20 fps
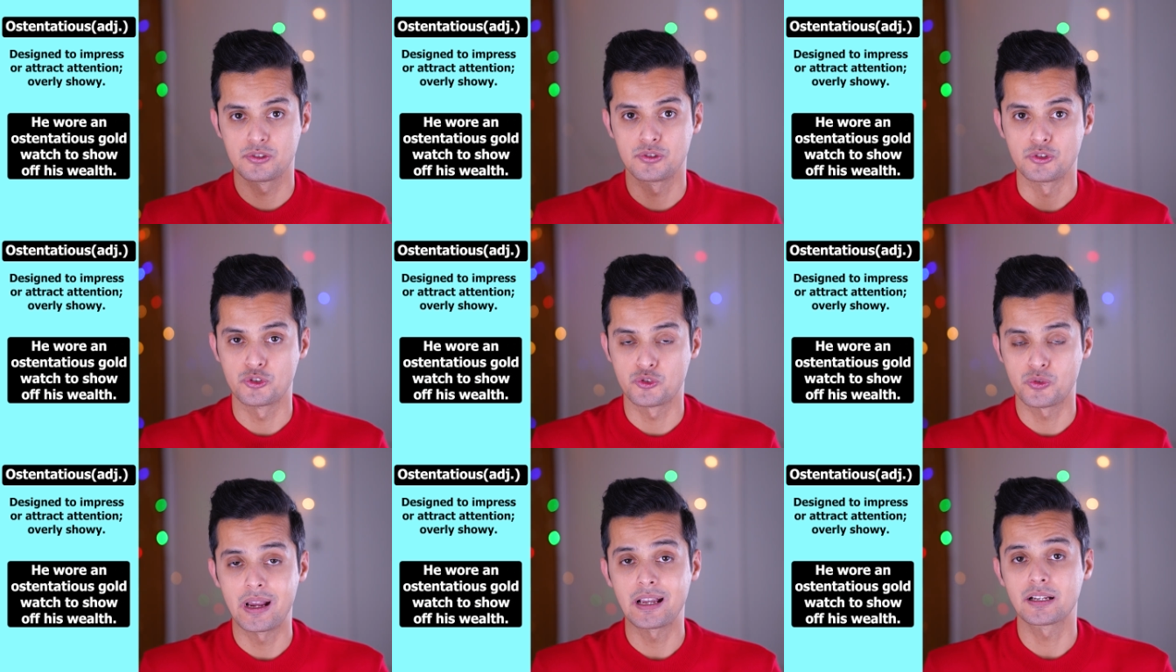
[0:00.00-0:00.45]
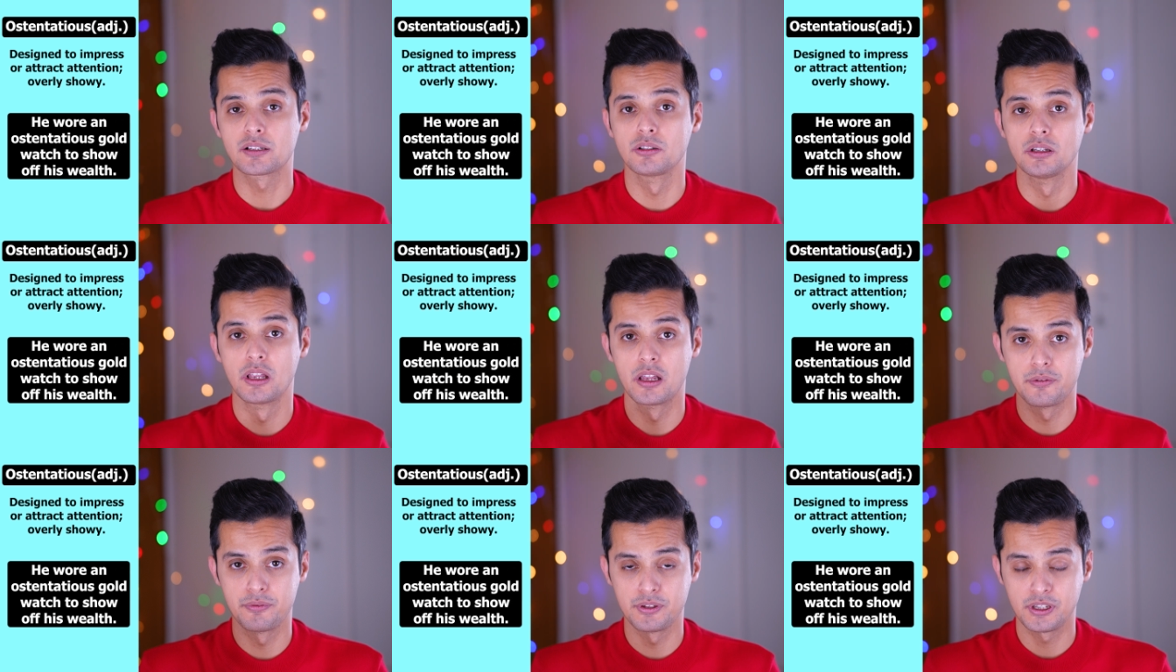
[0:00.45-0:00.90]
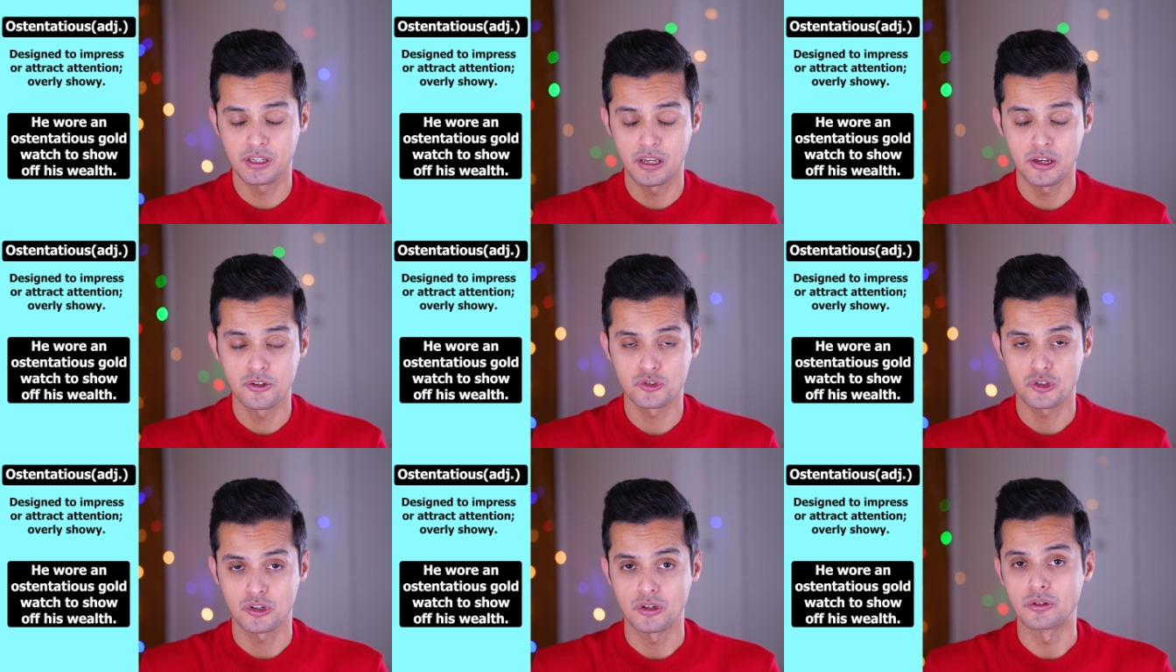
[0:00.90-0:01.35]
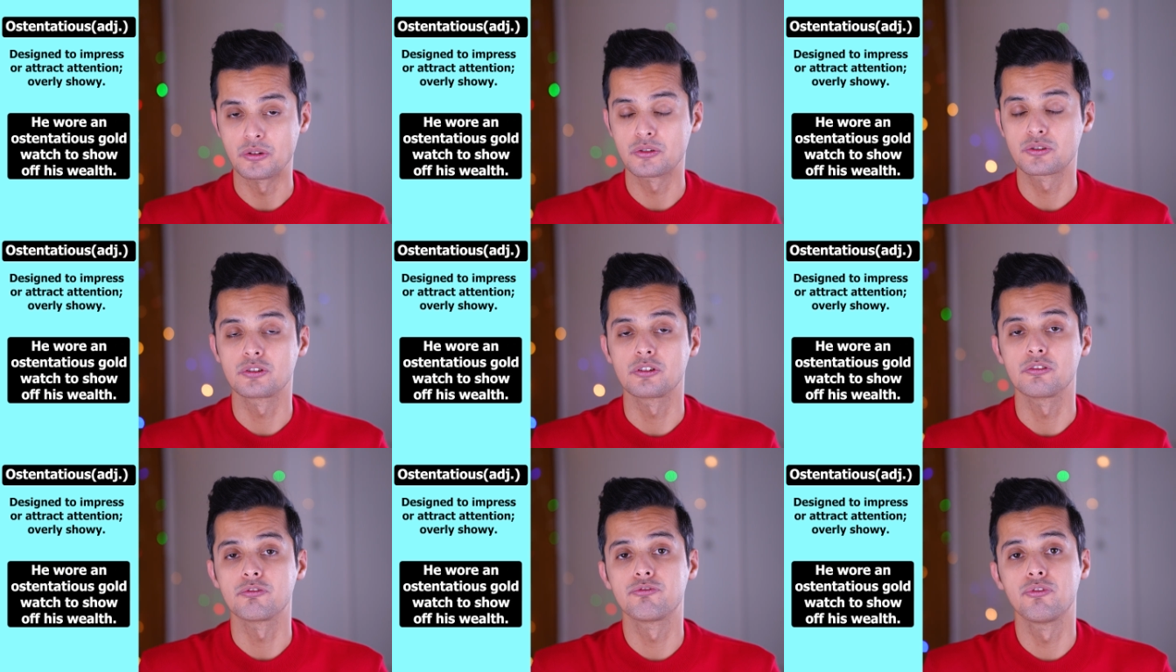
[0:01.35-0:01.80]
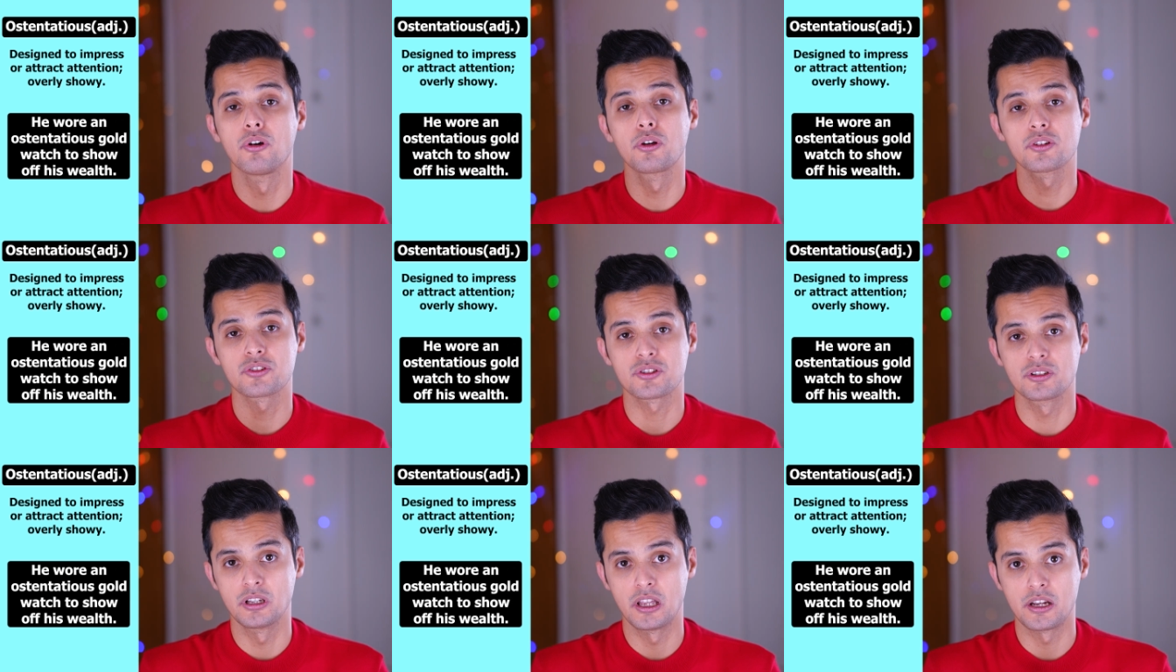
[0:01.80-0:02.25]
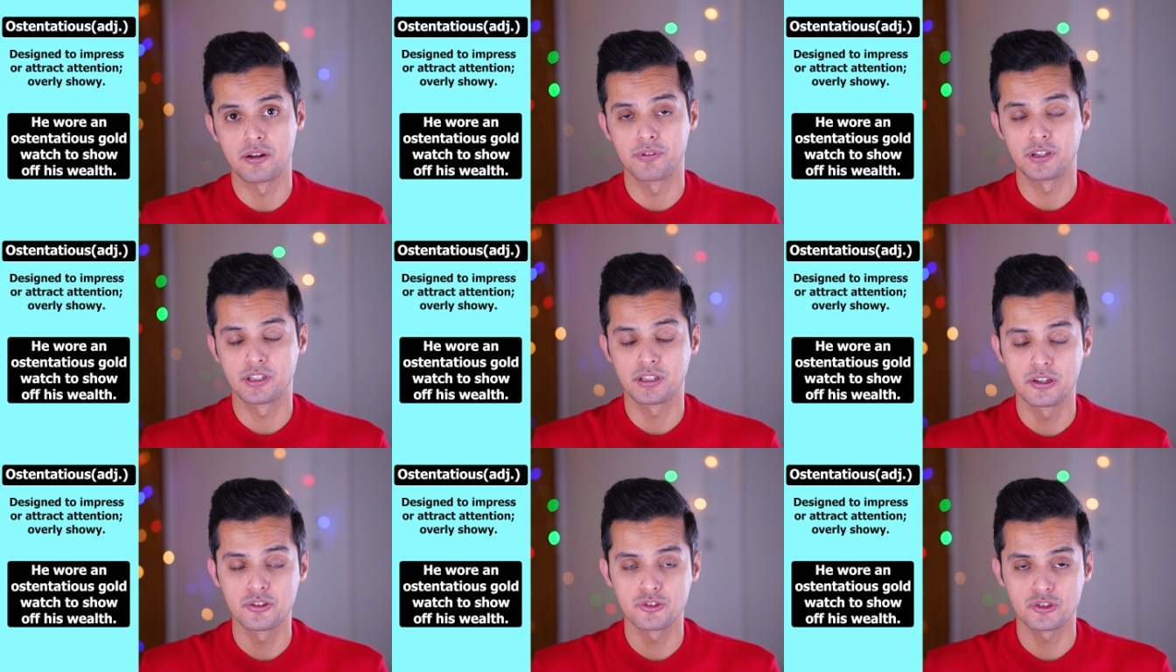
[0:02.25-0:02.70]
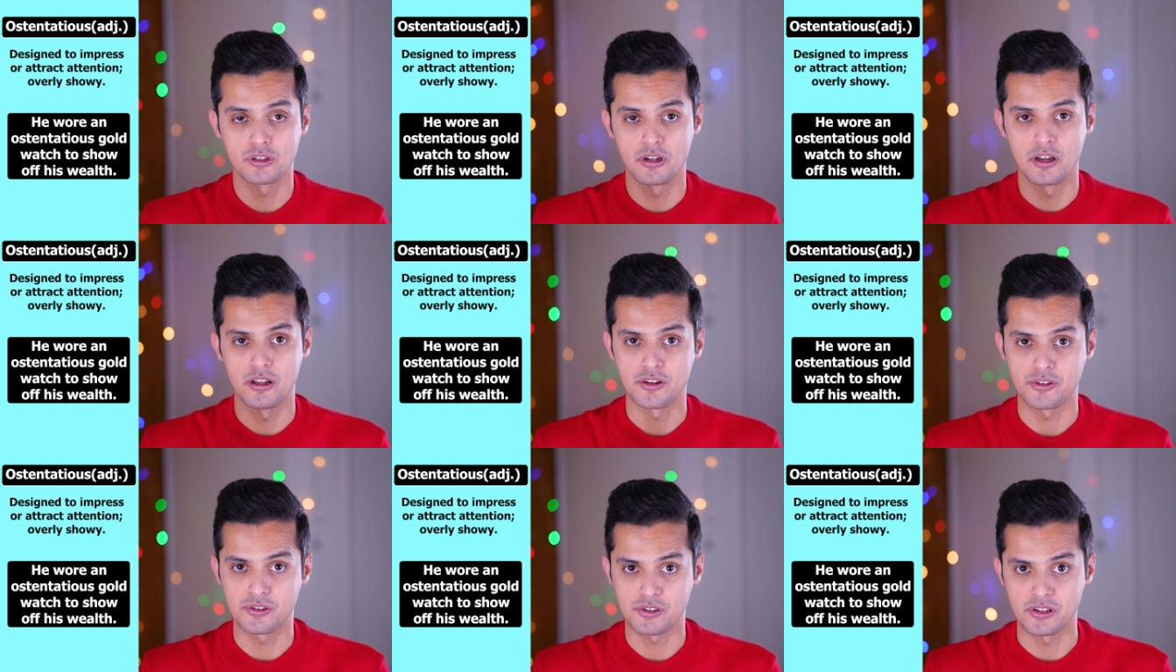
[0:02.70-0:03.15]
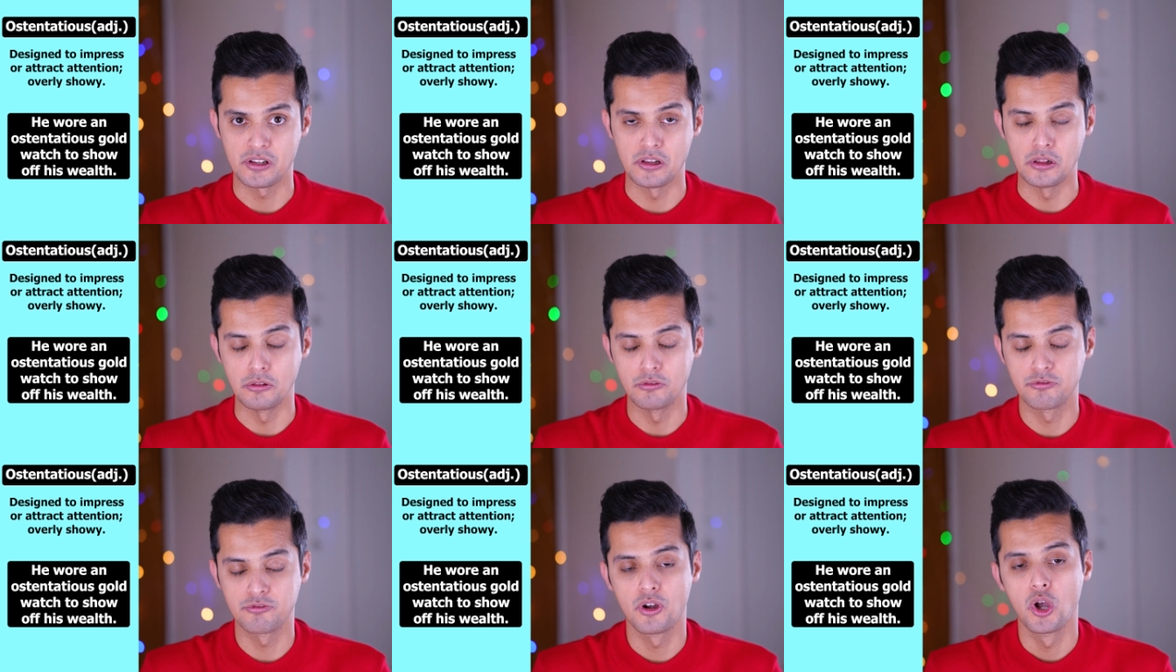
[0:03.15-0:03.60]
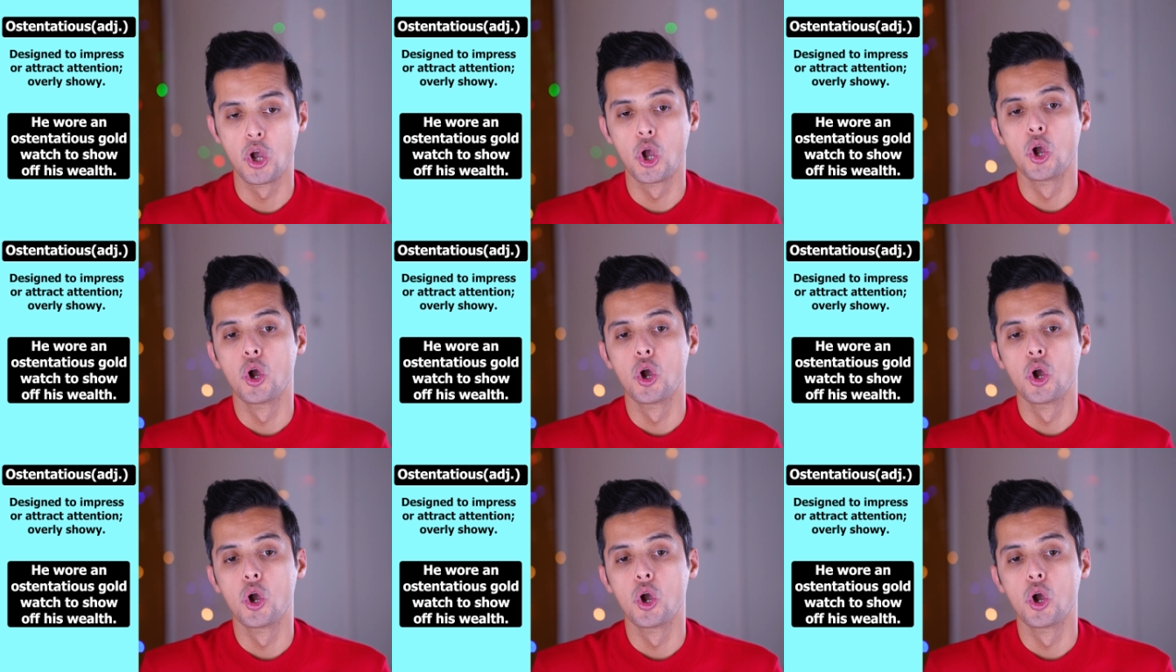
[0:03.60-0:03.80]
to attract a lot of attention, to focus a lot of attention on itself,